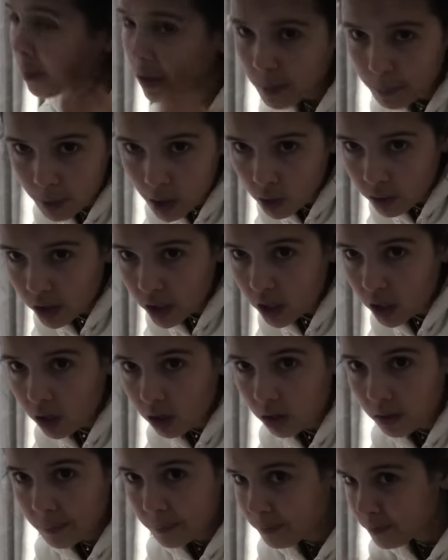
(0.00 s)
I want a pony
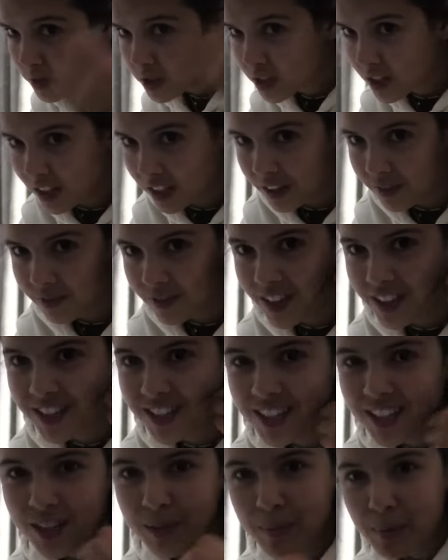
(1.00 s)
ear. Just kidding.
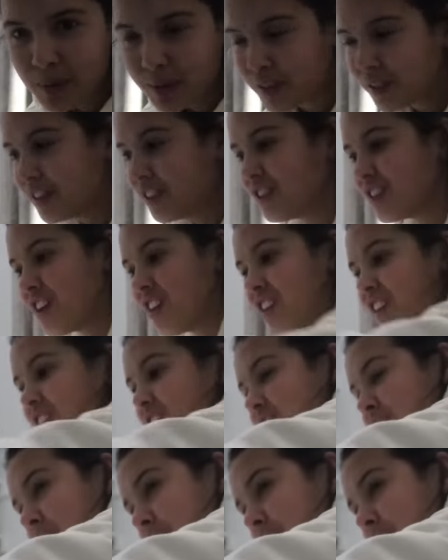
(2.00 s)
That's like the most cliche thing to